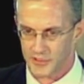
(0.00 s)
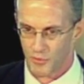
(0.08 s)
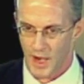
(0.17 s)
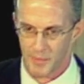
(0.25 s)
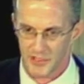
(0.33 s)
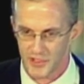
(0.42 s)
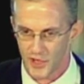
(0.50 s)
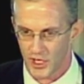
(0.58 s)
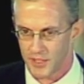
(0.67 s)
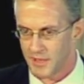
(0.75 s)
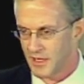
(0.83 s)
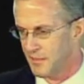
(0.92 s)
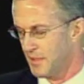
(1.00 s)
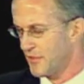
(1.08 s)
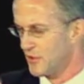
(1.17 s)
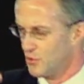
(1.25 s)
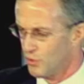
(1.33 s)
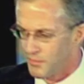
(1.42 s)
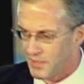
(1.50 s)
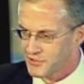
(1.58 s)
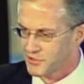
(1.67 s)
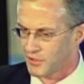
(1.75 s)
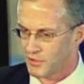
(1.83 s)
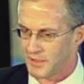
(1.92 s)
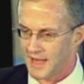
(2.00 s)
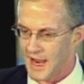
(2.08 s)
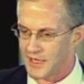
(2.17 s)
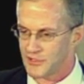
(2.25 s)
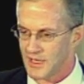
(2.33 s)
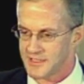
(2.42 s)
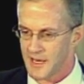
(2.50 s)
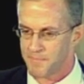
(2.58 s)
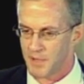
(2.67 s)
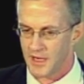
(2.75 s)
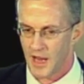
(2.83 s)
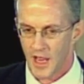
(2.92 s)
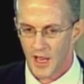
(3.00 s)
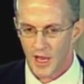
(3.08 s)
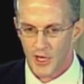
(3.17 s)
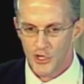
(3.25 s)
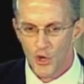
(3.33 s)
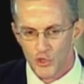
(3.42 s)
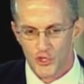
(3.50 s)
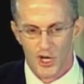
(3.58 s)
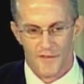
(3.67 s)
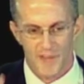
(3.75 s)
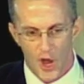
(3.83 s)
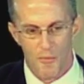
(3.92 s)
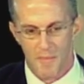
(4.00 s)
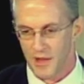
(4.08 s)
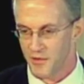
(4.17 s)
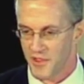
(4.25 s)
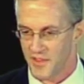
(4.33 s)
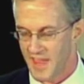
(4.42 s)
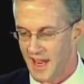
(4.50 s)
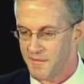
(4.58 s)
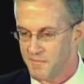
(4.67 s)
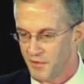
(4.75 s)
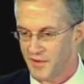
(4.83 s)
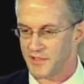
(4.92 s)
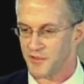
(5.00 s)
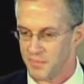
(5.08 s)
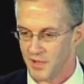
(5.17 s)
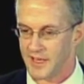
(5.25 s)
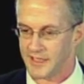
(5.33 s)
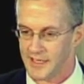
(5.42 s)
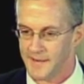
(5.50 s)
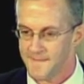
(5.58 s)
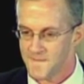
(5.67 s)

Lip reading: Robertson talked about the neuromuscular reaction. I said, but you should have known better than that, Professor Blakey.